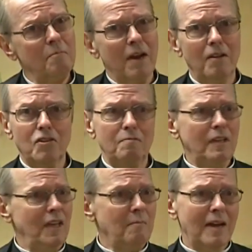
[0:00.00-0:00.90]
But
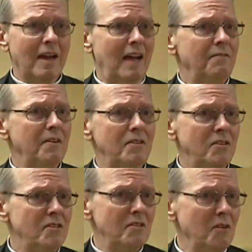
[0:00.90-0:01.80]
ultimately, my
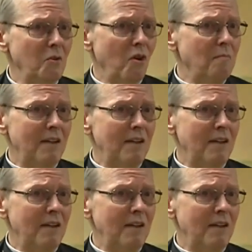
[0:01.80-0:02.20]
confidence is in the Lord.